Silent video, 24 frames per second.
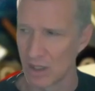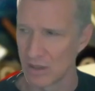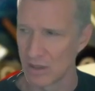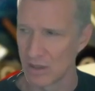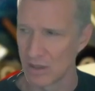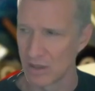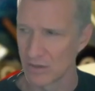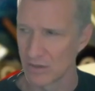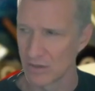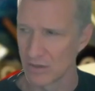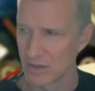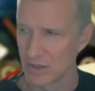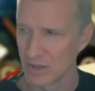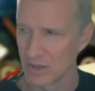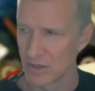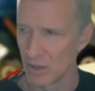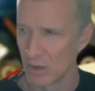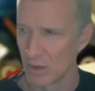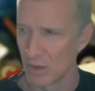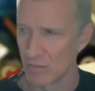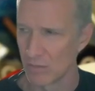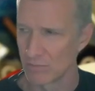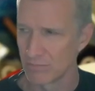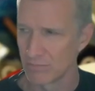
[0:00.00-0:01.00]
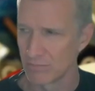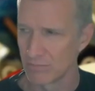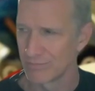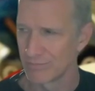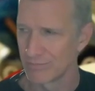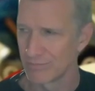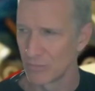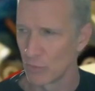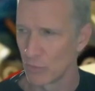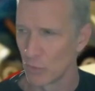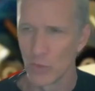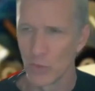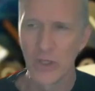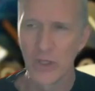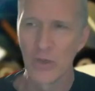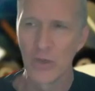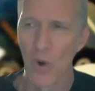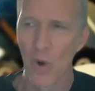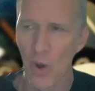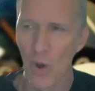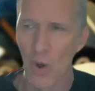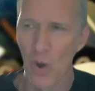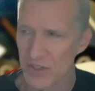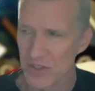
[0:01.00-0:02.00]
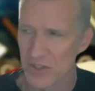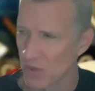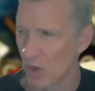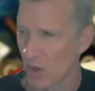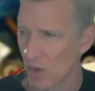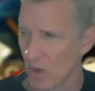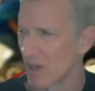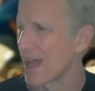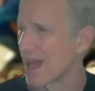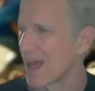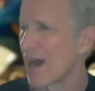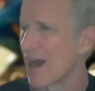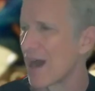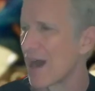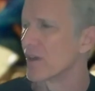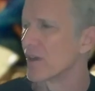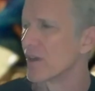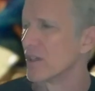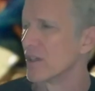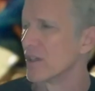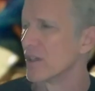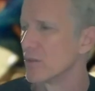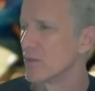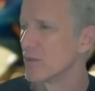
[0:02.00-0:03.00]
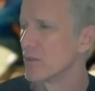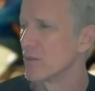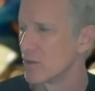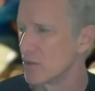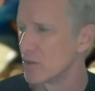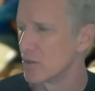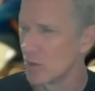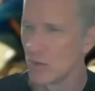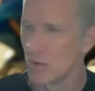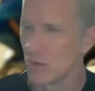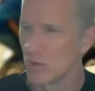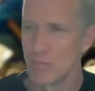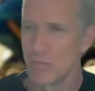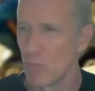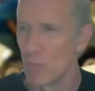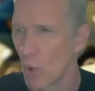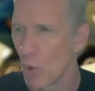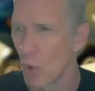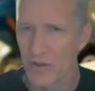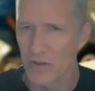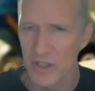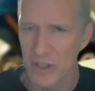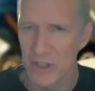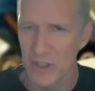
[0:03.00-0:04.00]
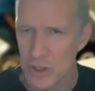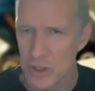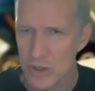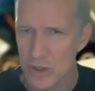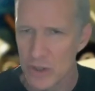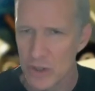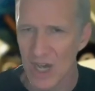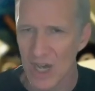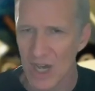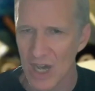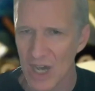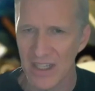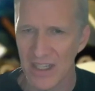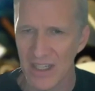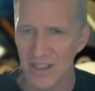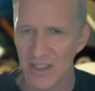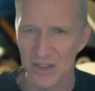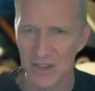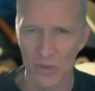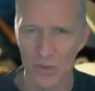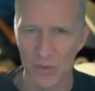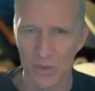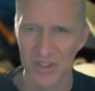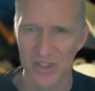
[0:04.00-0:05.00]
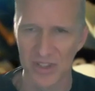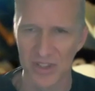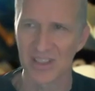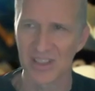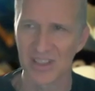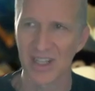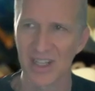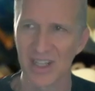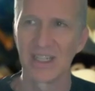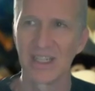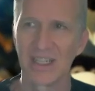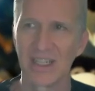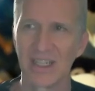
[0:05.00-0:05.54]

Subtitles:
you know, rerolls or allowing you to use more than two dice or this or that.